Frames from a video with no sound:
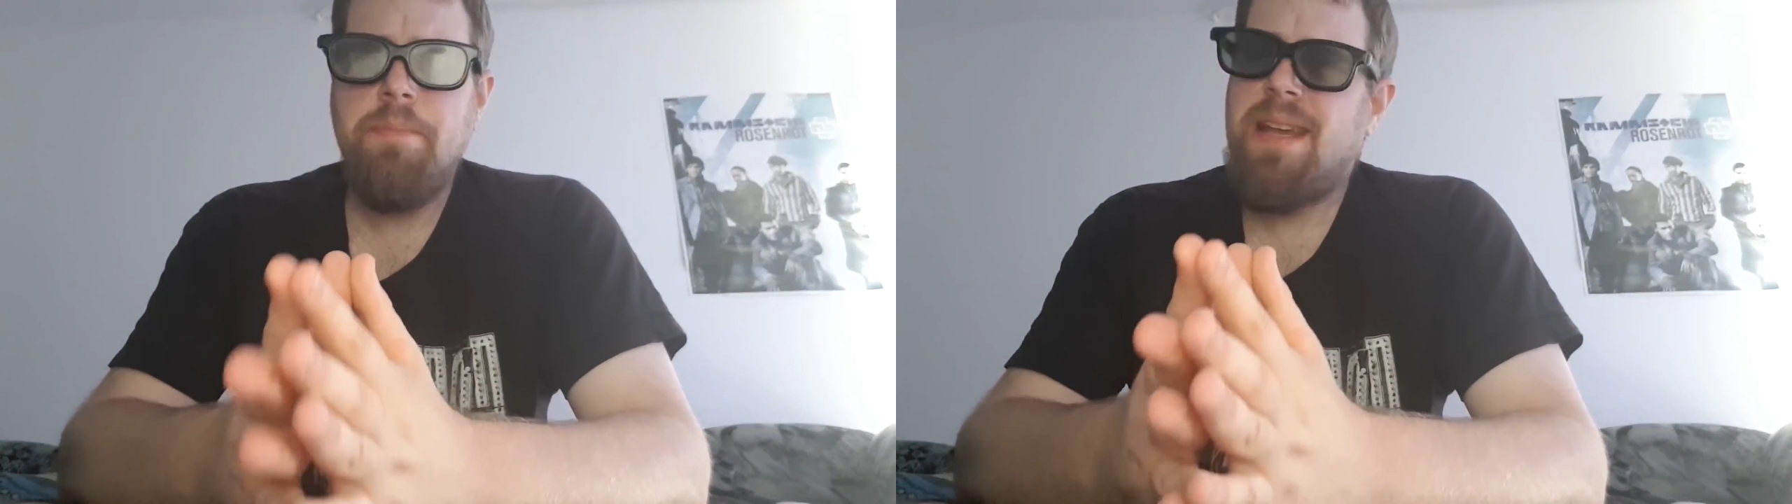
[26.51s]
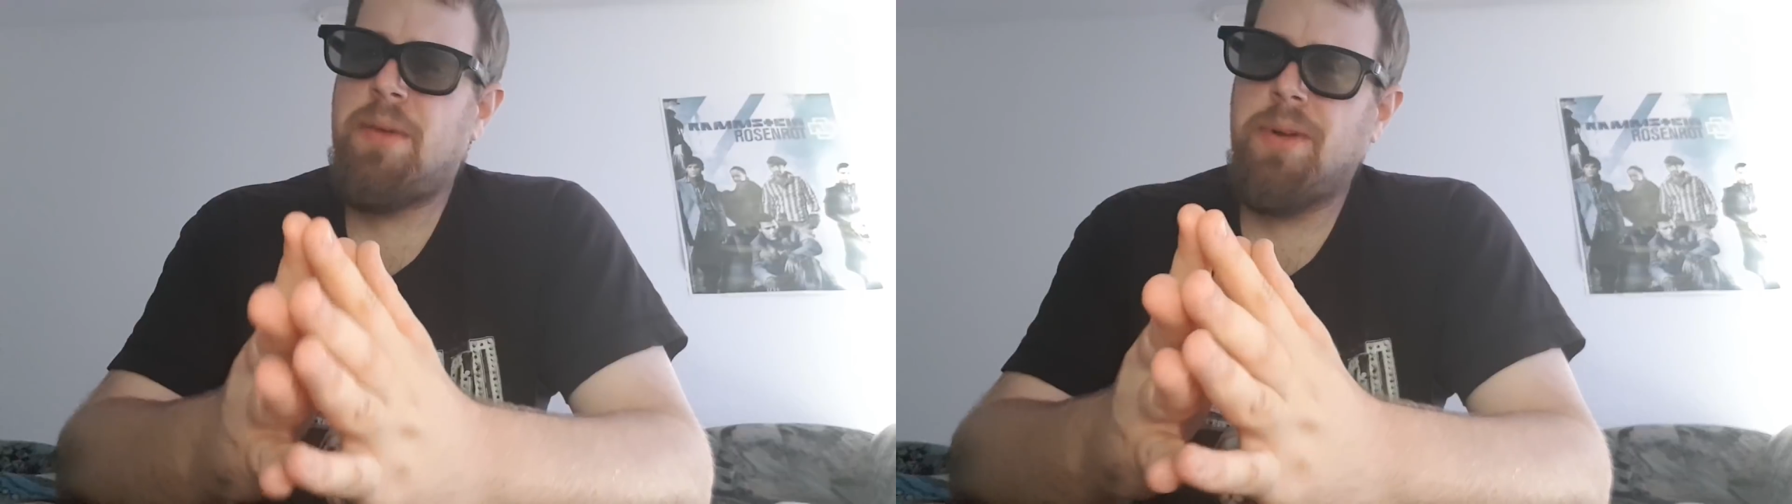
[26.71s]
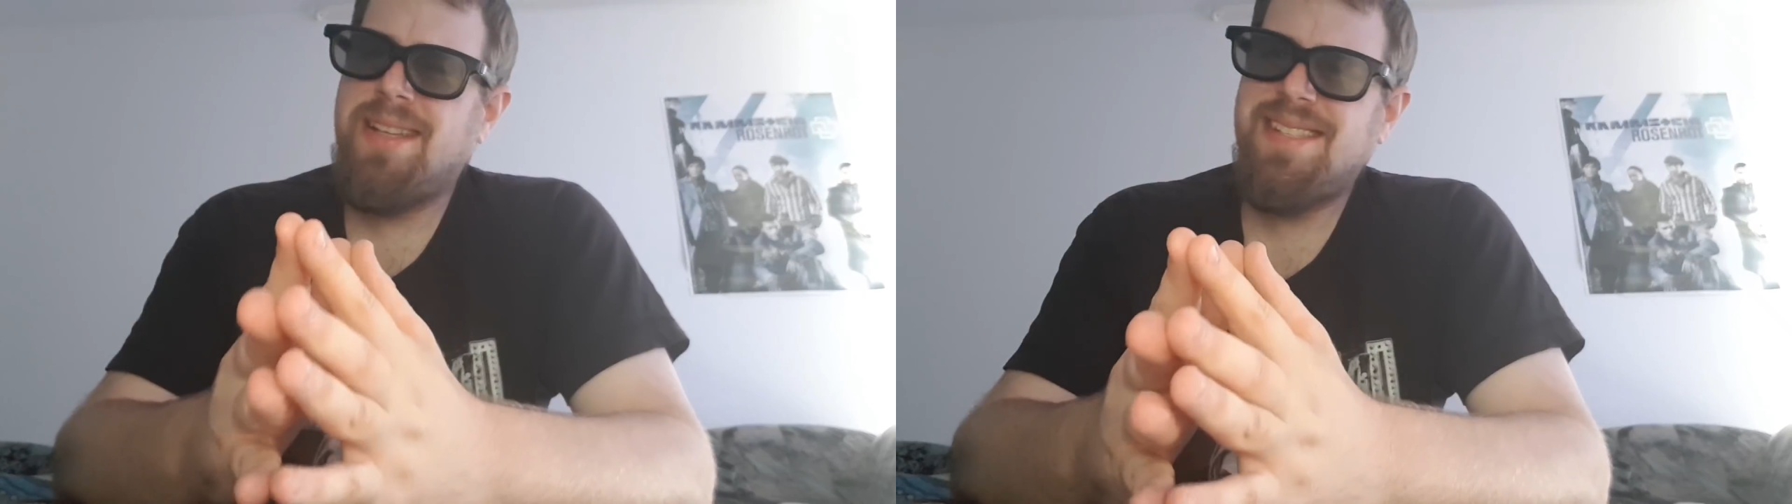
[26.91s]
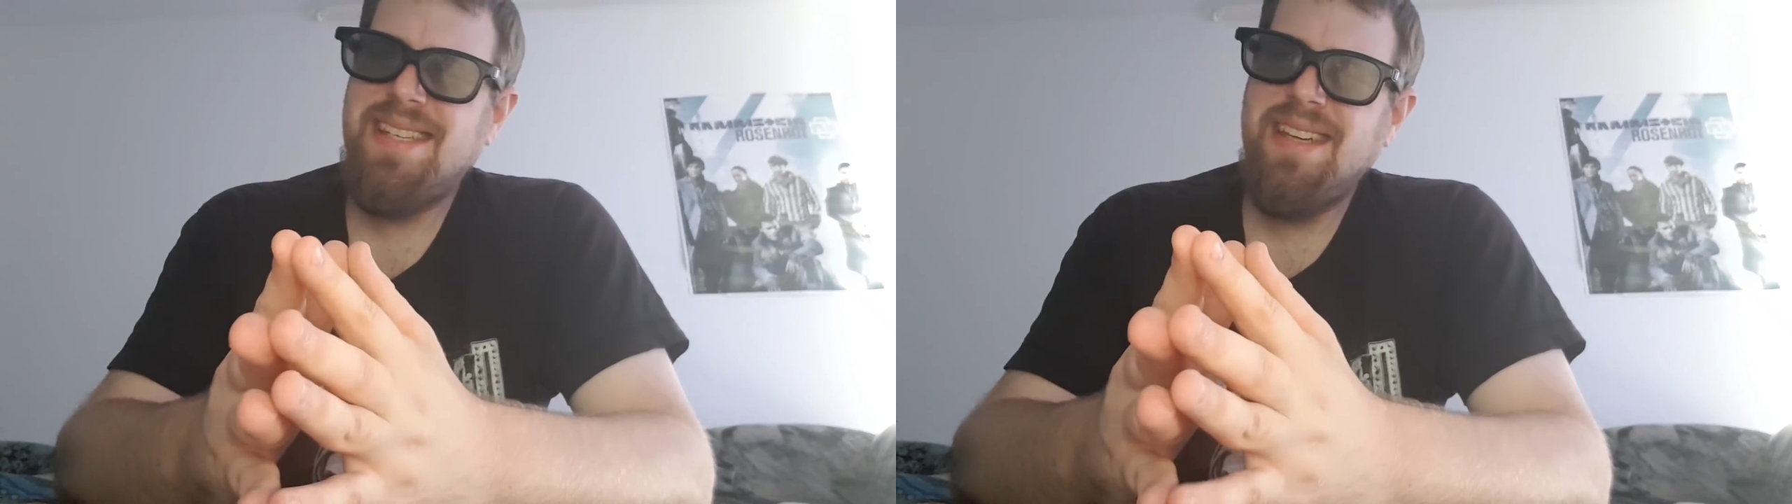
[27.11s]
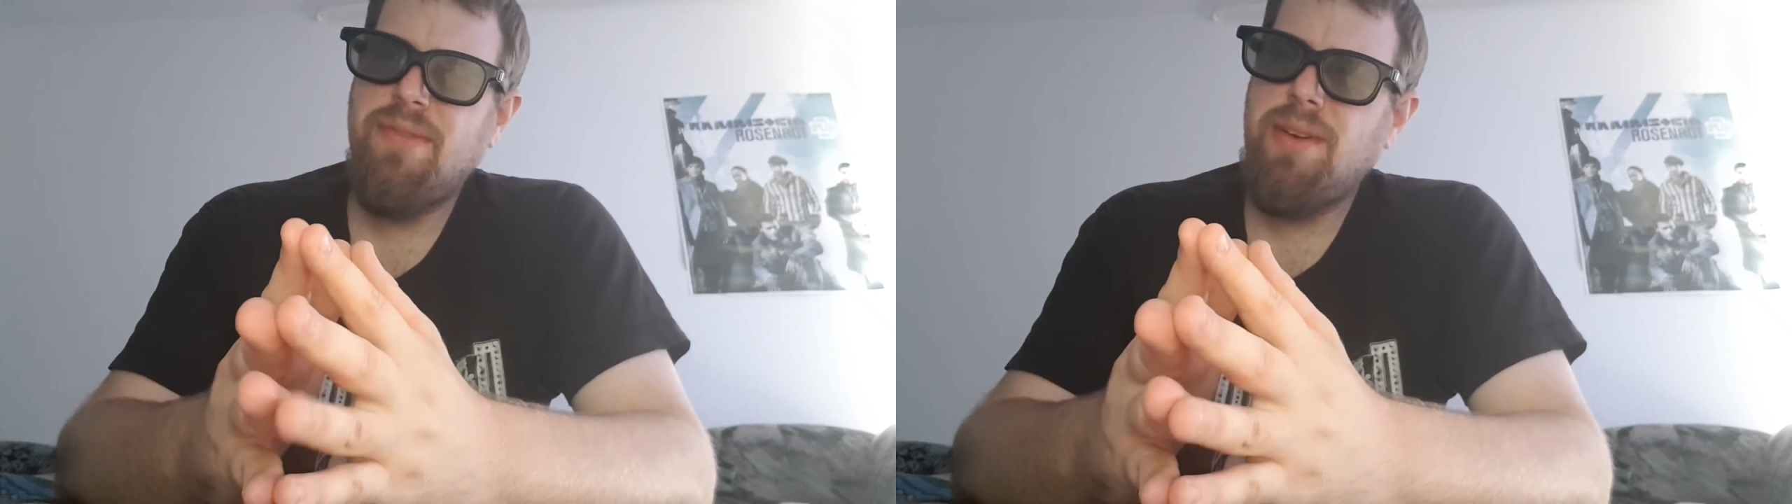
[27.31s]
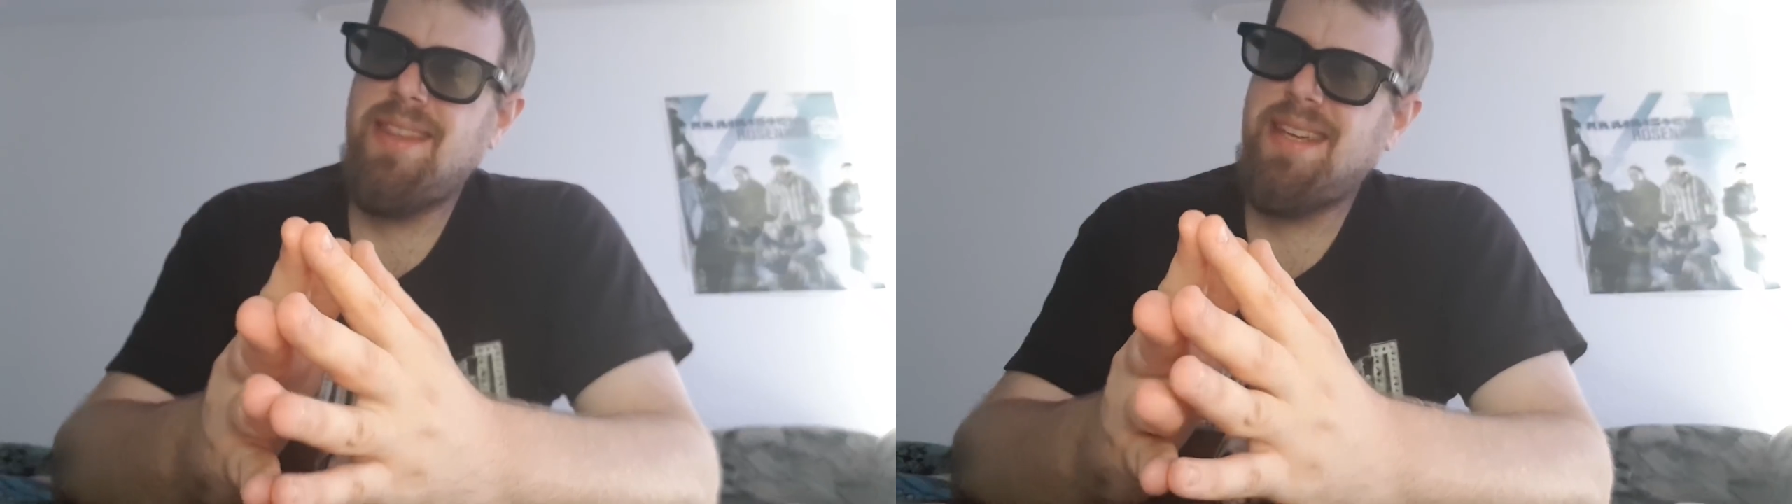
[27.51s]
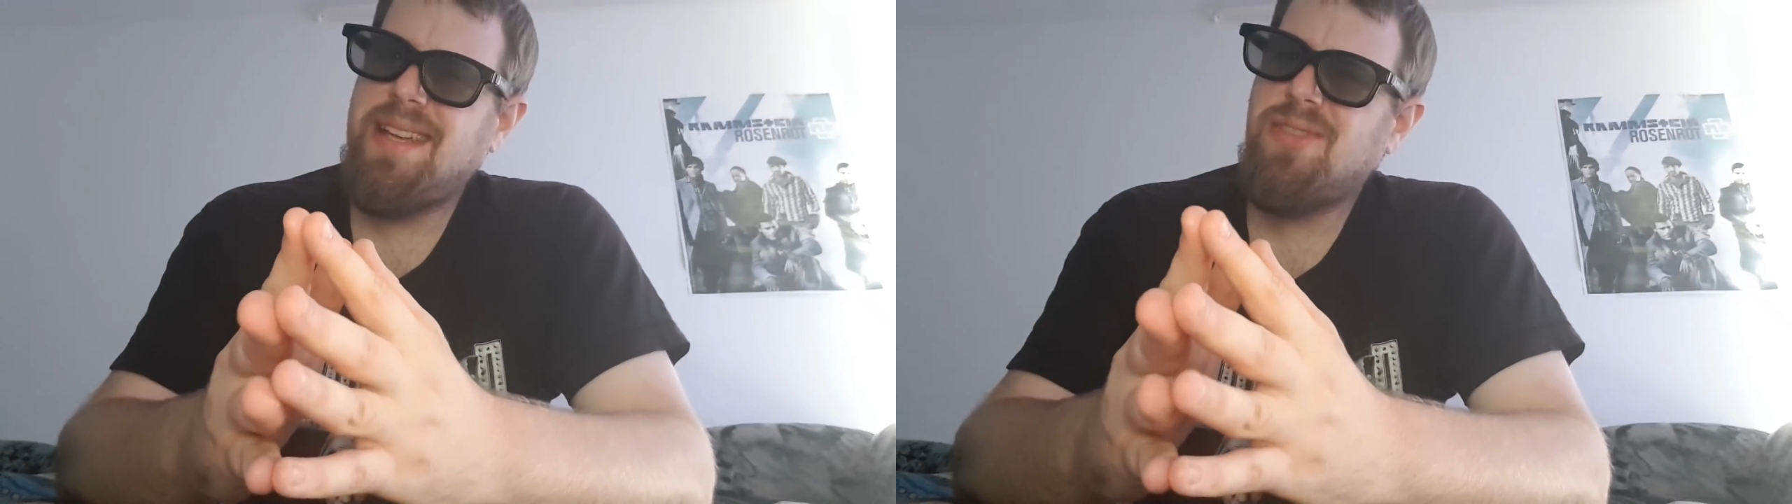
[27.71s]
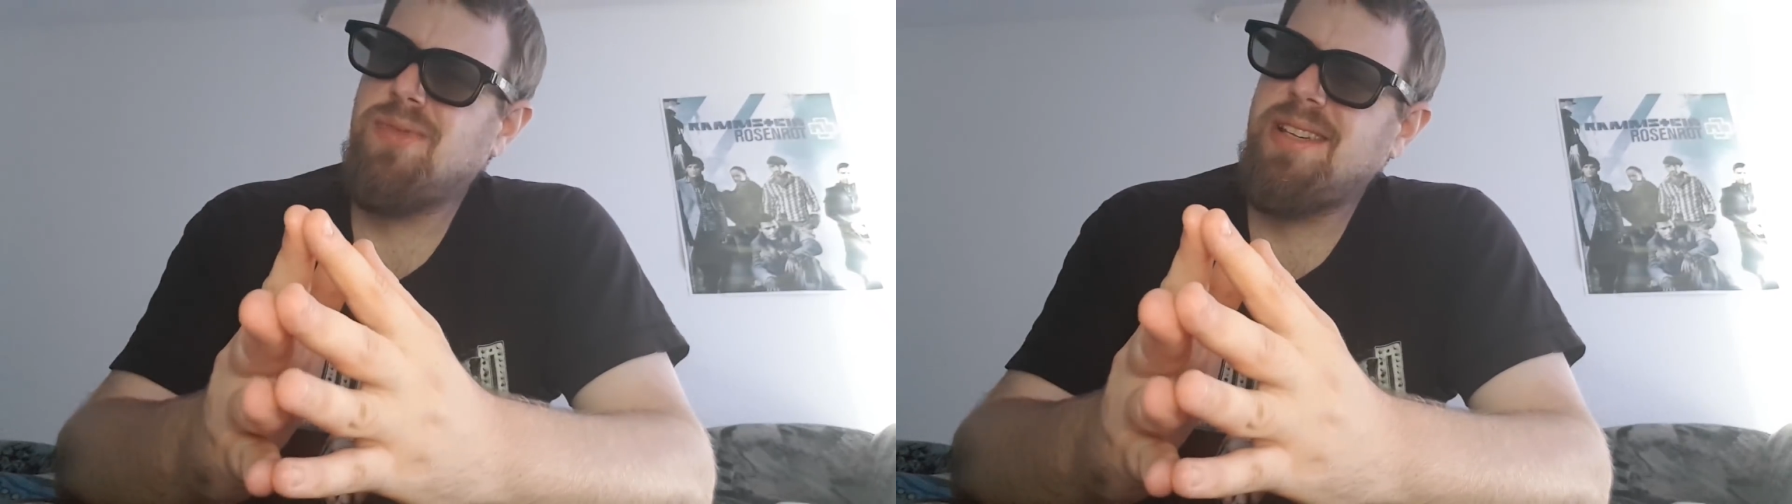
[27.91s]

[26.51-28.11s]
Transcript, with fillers: and we're going to see if we think it's